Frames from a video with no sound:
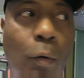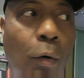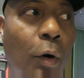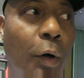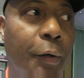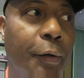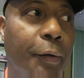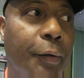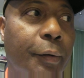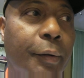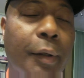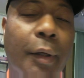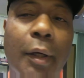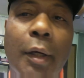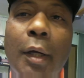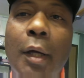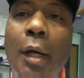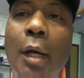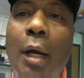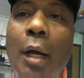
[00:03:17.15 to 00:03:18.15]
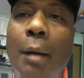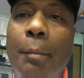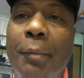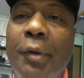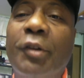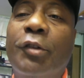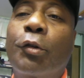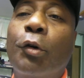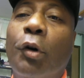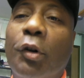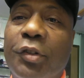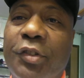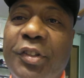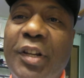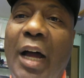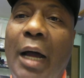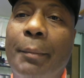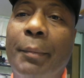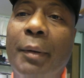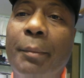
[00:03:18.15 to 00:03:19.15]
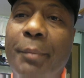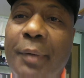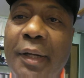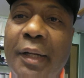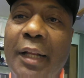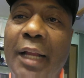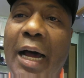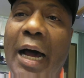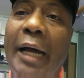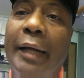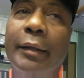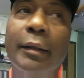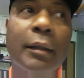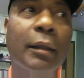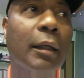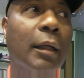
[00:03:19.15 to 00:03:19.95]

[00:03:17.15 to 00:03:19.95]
ordered Mr. Osama bin Laden.